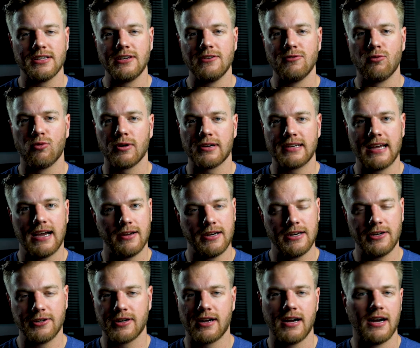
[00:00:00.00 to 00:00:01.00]
you worked out in
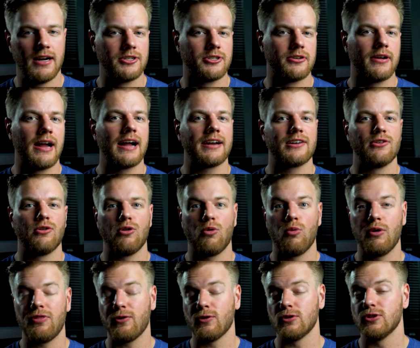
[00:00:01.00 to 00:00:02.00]
your contract or
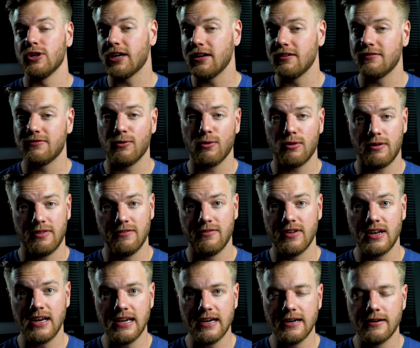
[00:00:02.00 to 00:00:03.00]
what they're looking for in the
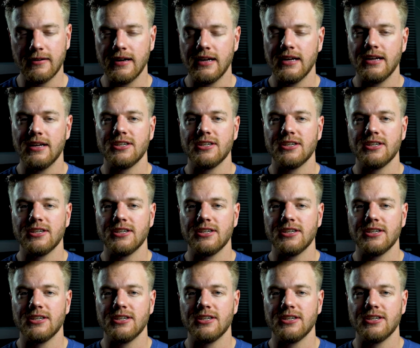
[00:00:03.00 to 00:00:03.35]
video.